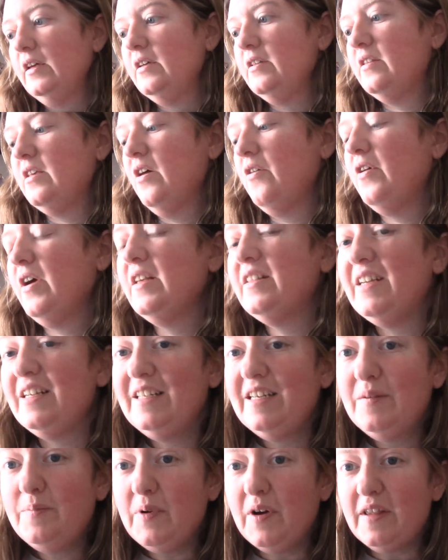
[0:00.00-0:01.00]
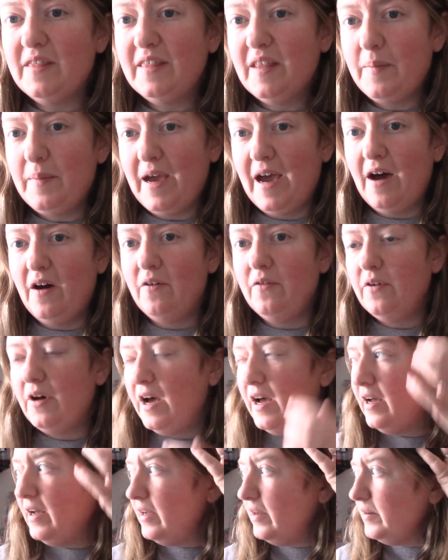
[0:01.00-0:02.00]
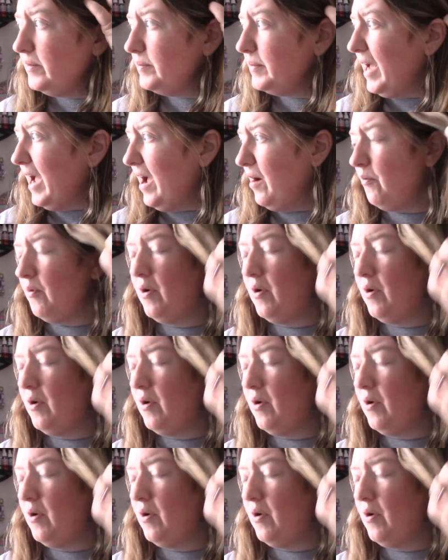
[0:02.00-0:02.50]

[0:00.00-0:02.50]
So, because I did print them out um, at